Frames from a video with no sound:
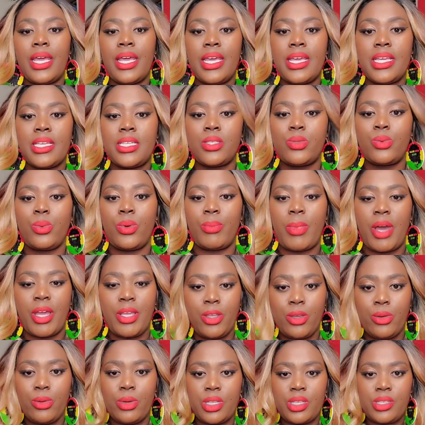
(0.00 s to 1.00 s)
is when my
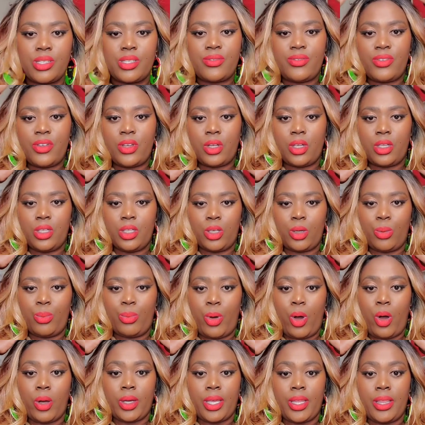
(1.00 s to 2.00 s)
units feel a little
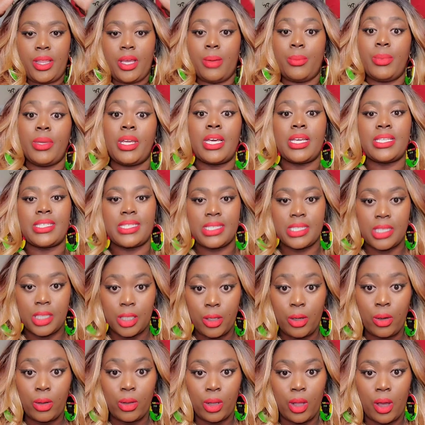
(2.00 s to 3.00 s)
bulky there because it's a
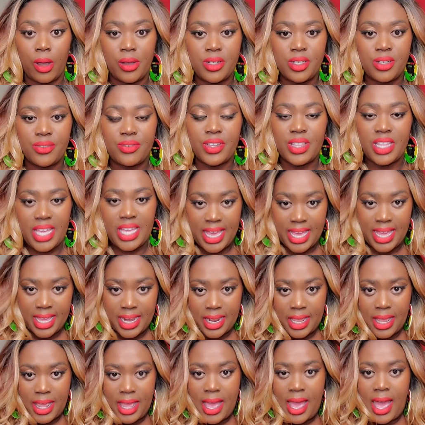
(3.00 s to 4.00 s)
little larger for the
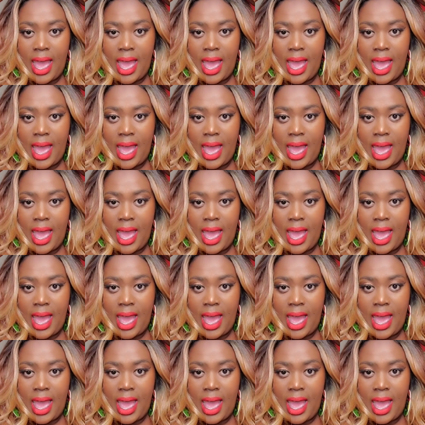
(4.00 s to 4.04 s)
head,